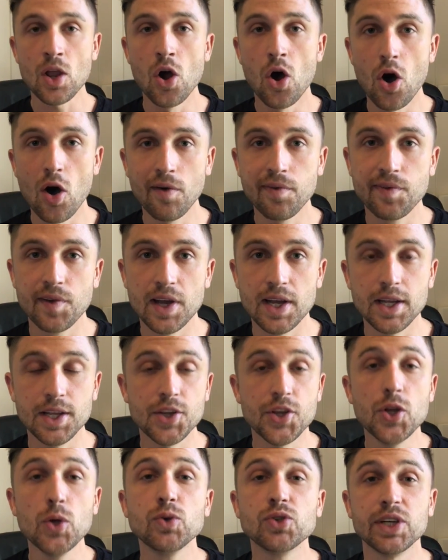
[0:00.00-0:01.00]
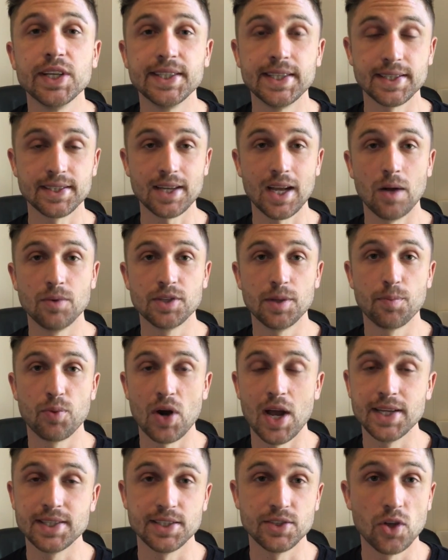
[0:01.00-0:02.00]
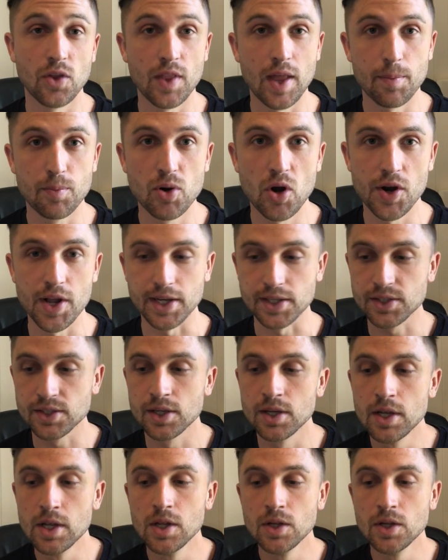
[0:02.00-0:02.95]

offer hugely discounted prices on their products.